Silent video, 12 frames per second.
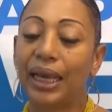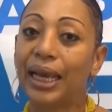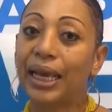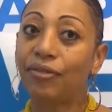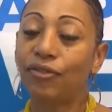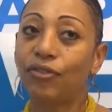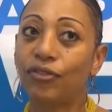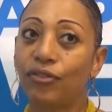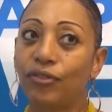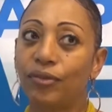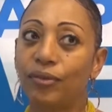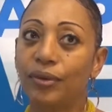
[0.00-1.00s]

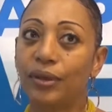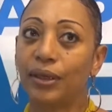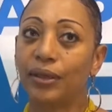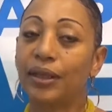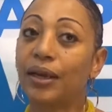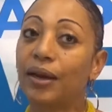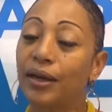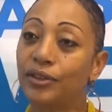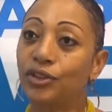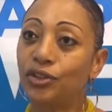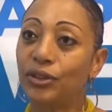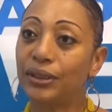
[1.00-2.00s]
if the
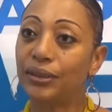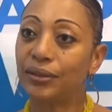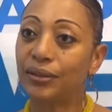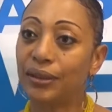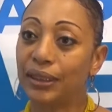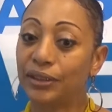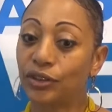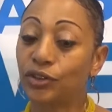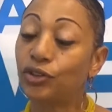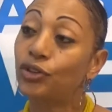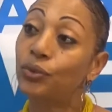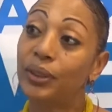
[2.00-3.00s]
country is
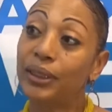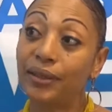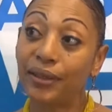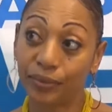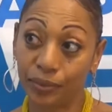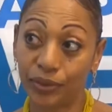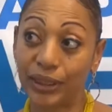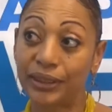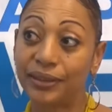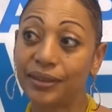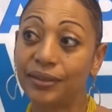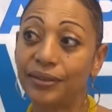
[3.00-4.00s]
truly
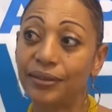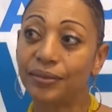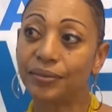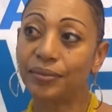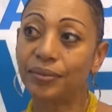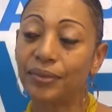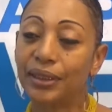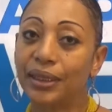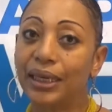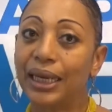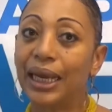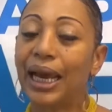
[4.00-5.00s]
liberated
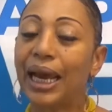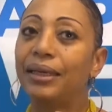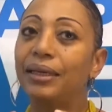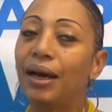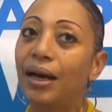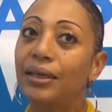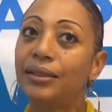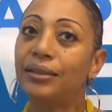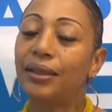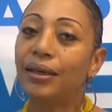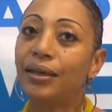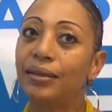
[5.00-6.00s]
and
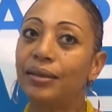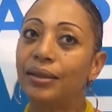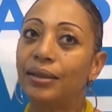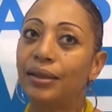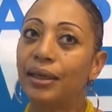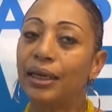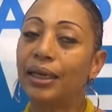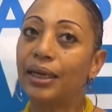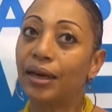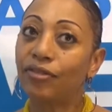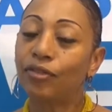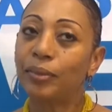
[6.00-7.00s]
under a
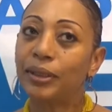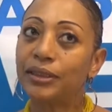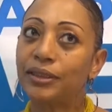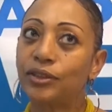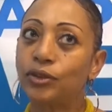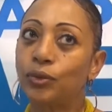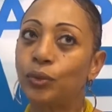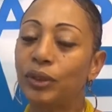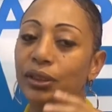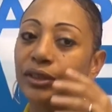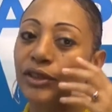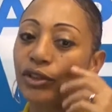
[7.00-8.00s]
government
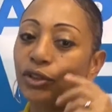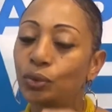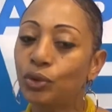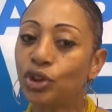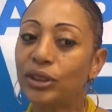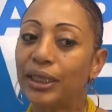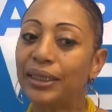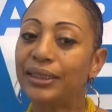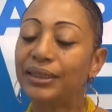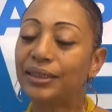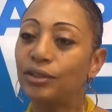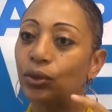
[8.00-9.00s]
with a
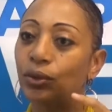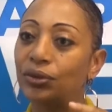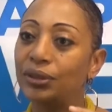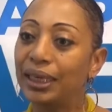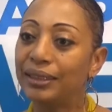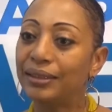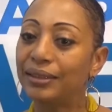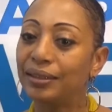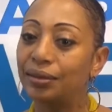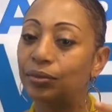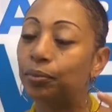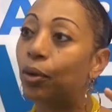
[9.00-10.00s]

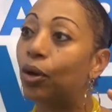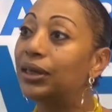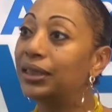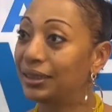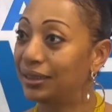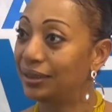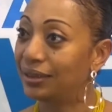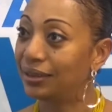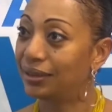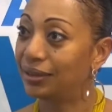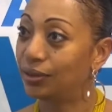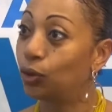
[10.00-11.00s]
socialist-oriented
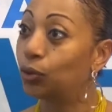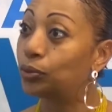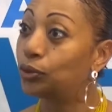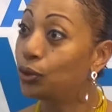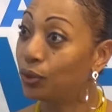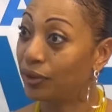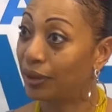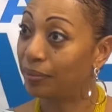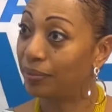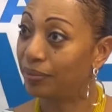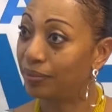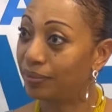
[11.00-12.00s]
policies or program.